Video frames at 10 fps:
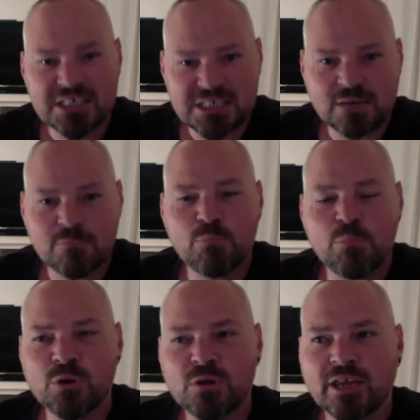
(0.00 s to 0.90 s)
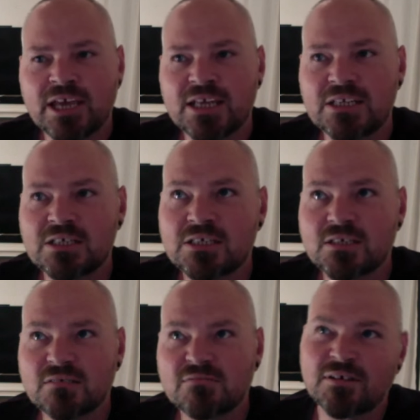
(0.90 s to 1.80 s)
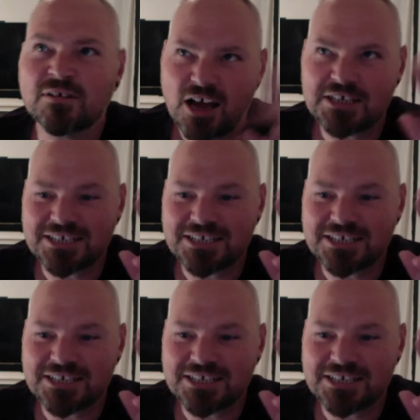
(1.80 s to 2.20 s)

It's simple. It's yep. As I